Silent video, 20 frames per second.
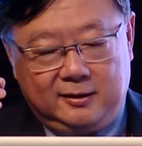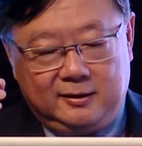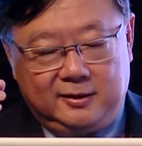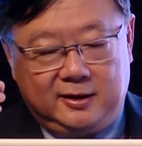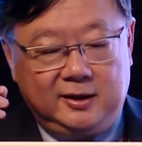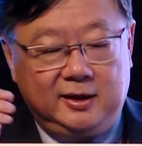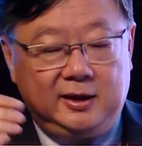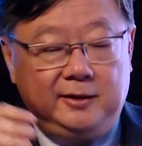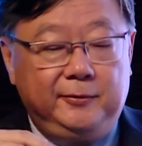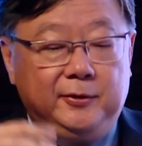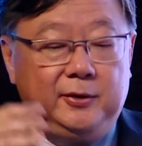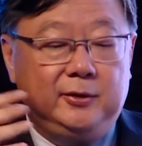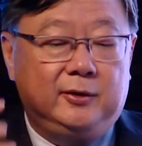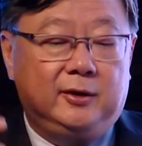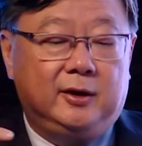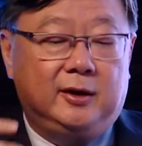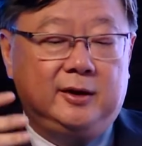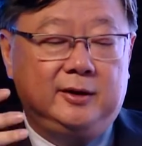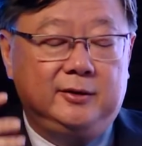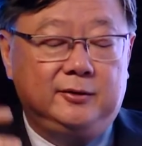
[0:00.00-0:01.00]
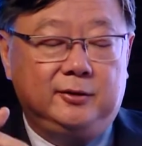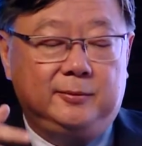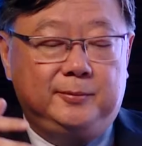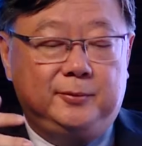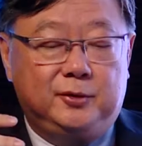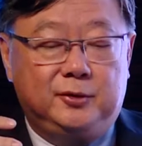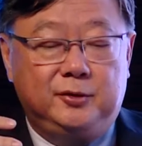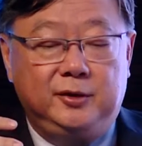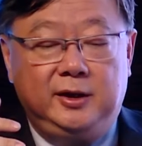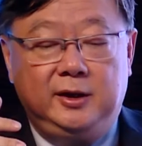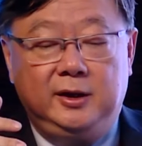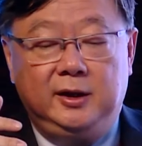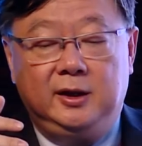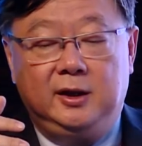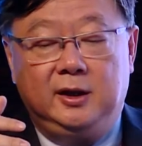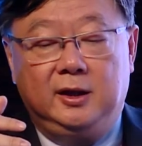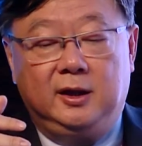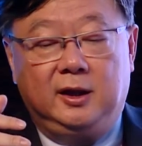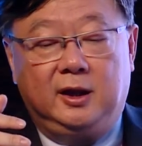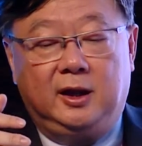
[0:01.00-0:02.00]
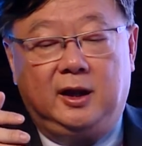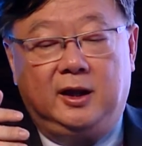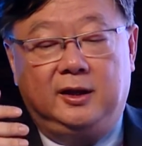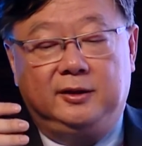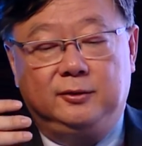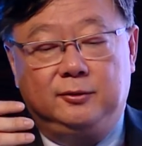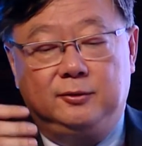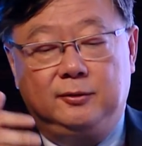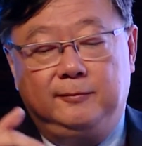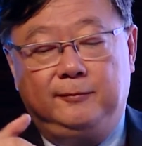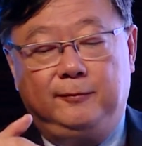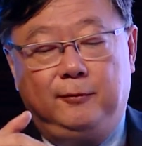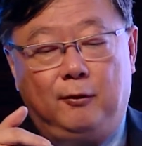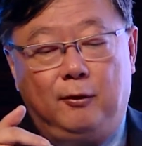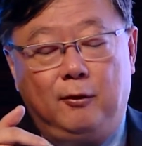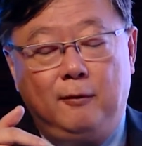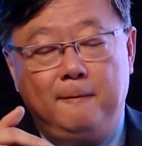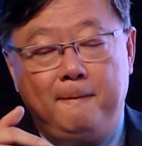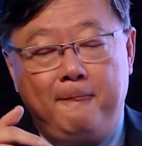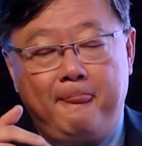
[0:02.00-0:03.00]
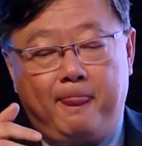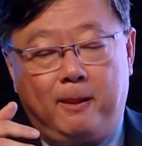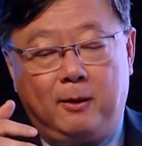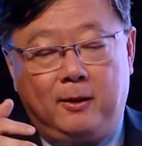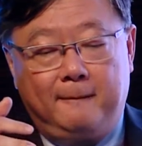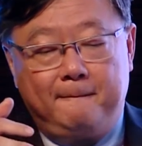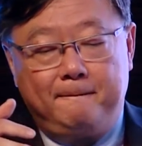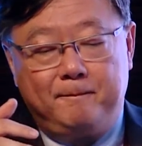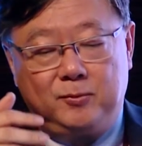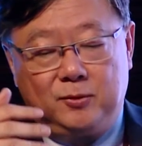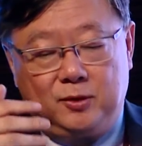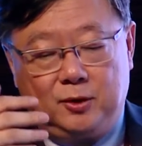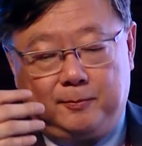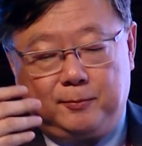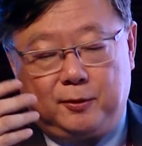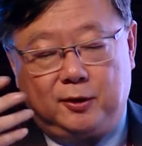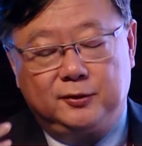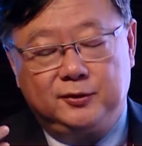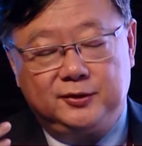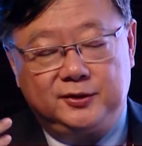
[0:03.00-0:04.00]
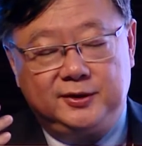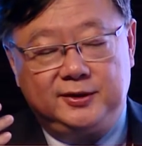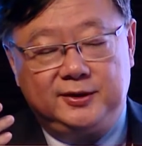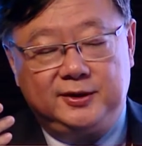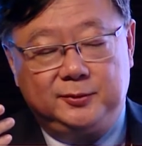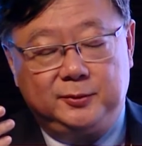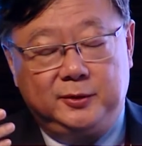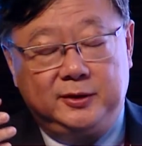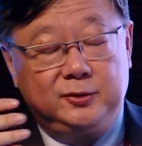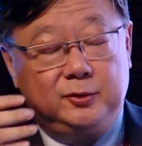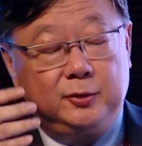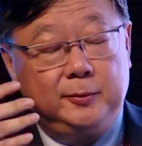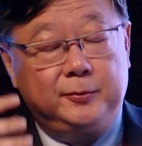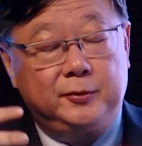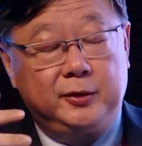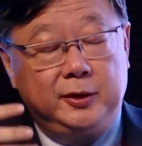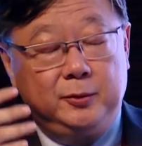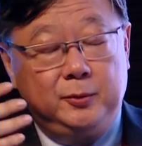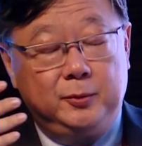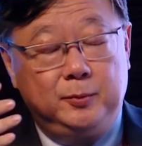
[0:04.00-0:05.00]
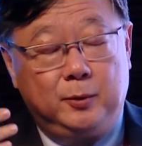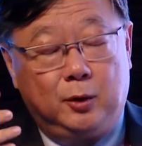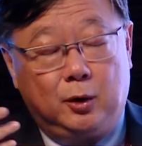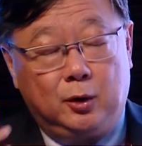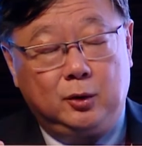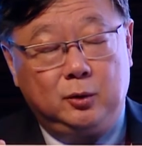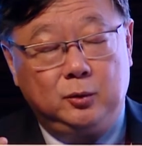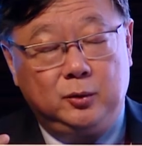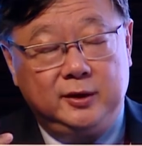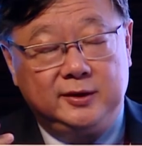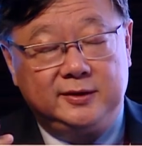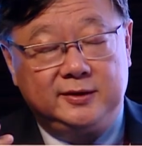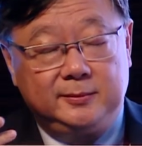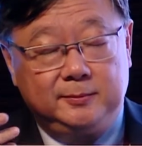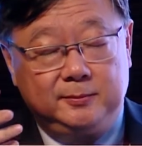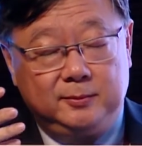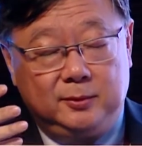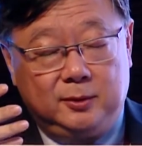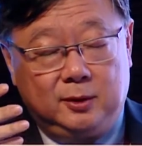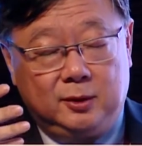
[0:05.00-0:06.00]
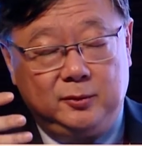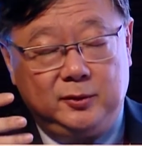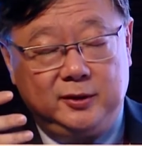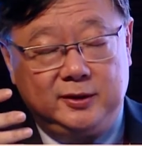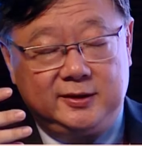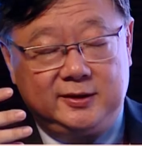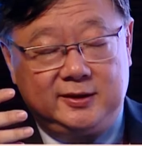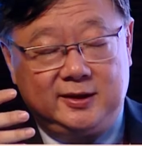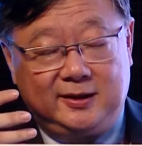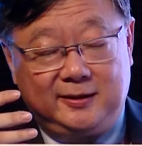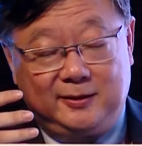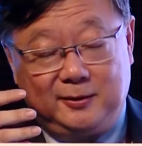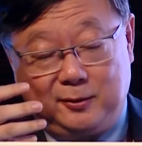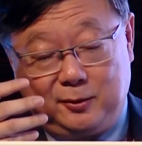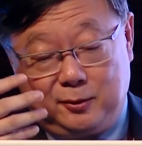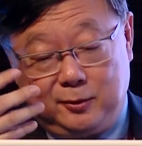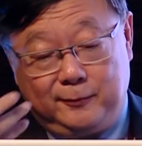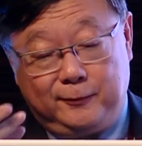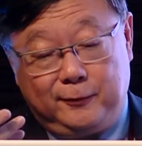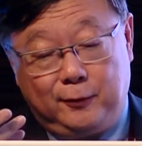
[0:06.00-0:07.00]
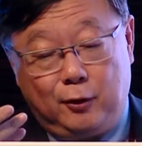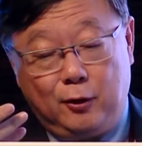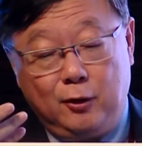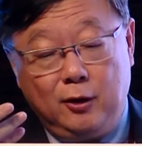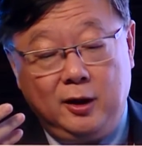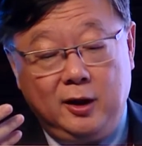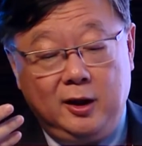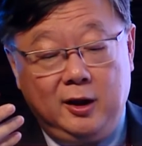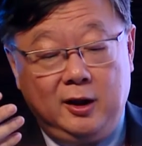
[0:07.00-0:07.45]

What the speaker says: Then if you are in group 3 and group 4, right, your prognosis is worse. Group 3 more worse than group 4.